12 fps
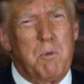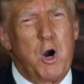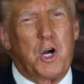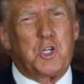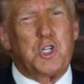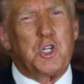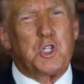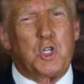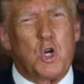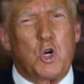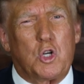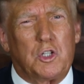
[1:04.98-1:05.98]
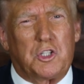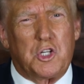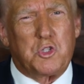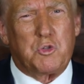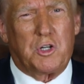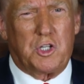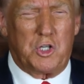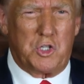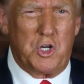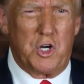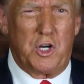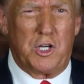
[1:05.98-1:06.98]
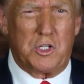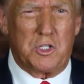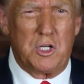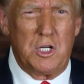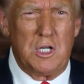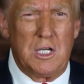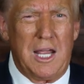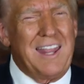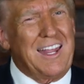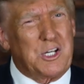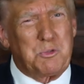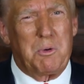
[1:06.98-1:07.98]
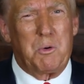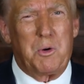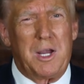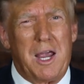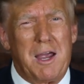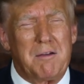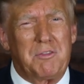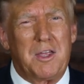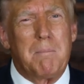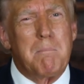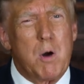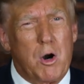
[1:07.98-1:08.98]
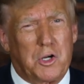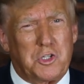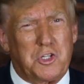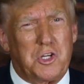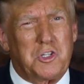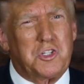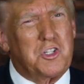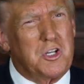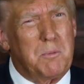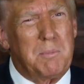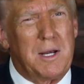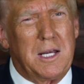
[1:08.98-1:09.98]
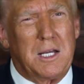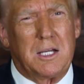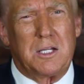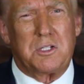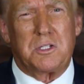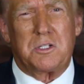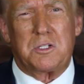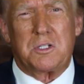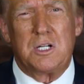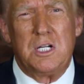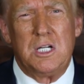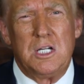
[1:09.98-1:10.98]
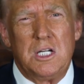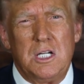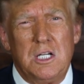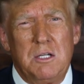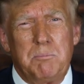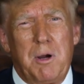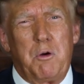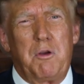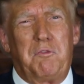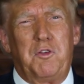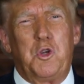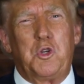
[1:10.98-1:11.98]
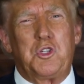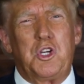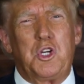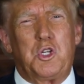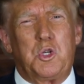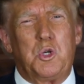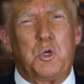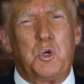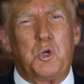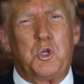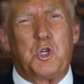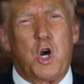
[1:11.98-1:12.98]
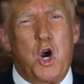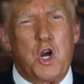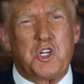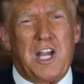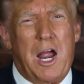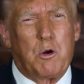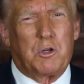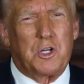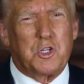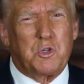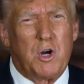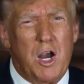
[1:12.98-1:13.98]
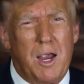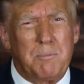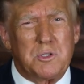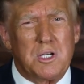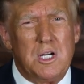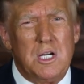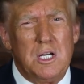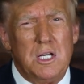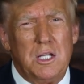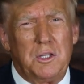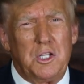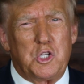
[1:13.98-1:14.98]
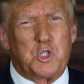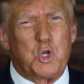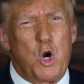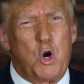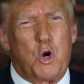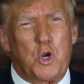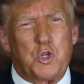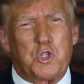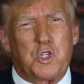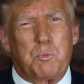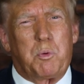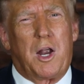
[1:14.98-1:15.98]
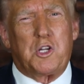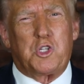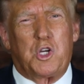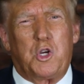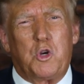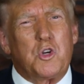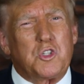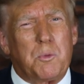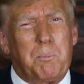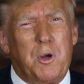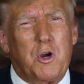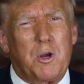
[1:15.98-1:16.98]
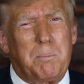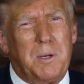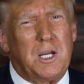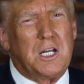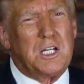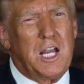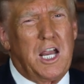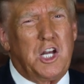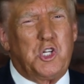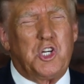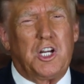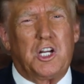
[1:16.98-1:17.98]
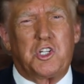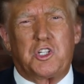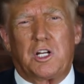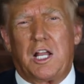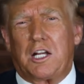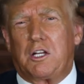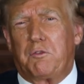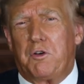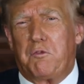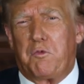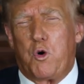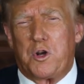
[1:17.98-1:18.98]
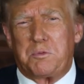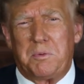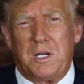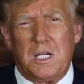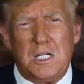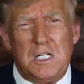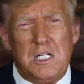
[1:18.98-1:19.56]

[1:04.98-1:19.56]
Marxist local district attorneys. And that's what we have. They're Marxists in many cases. By refusing to charge countless crimes, the Soros prosecutors appear to be engaging in selective enforcement